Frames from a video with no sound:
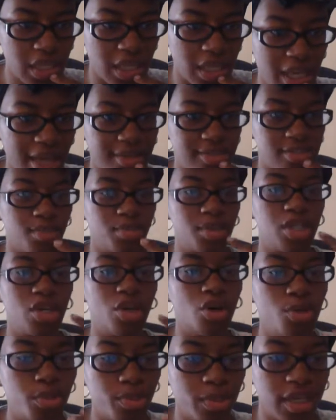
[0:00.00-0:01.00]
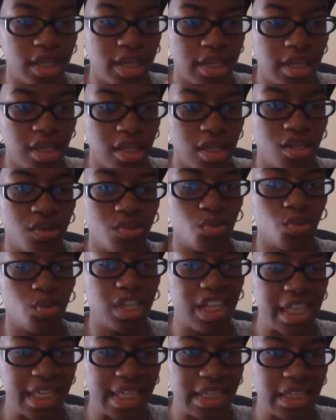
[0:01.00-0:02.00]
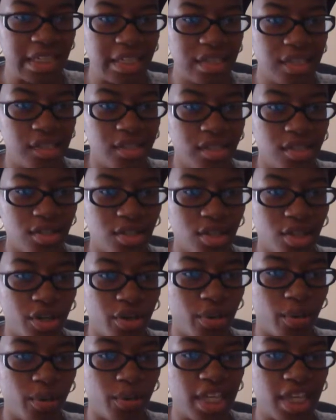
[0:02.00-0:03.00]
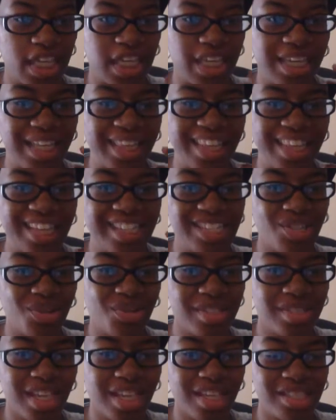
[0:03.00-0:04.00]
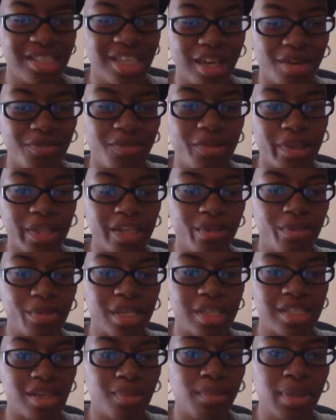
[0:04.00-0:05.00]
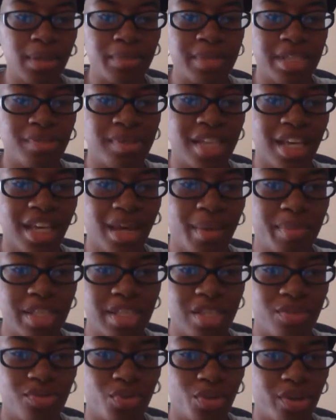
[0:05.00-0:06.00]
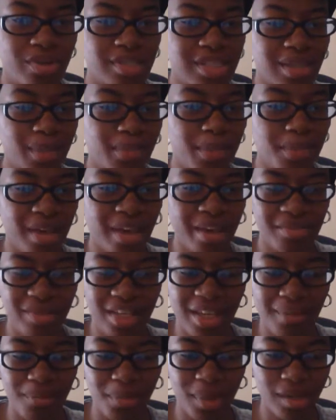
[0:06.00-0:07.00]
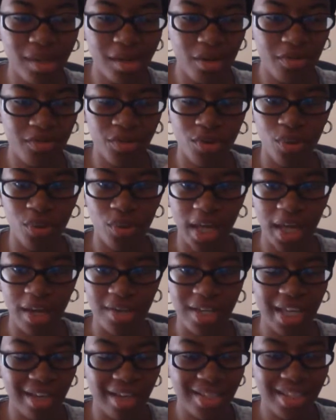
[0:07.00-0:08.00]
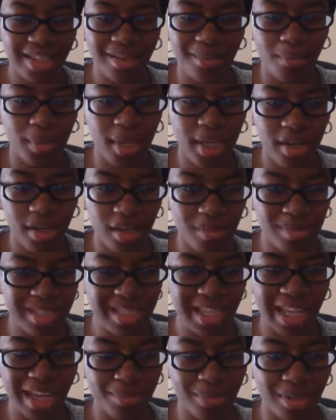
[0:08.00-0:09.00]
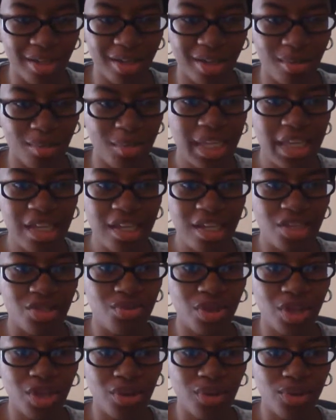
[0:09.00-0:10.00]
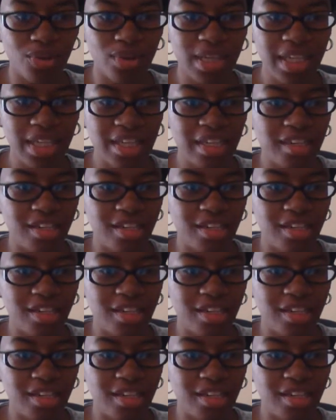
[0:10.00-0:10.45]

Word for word: they have to be open and willing you know and it's going to take time for them because some people sometimes in this world some people have to get beat up for a while they have to get beat up slapped up you know